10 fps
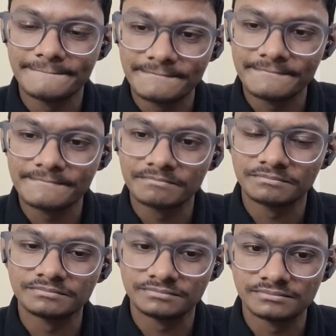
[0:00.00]

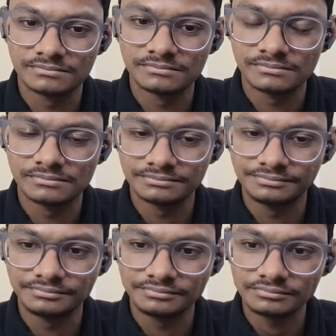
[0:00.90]

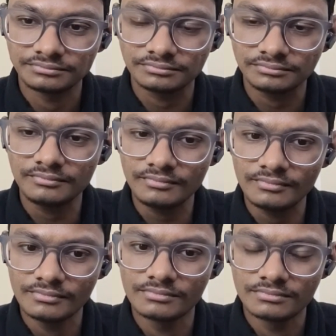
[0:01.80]

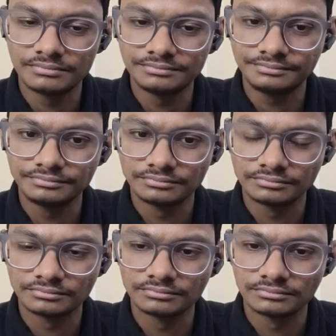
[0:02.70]

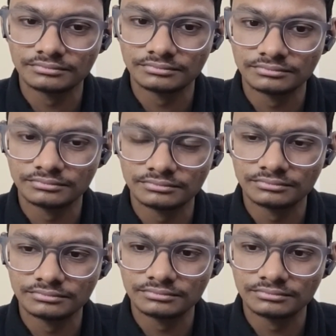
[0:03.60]
(not speaking)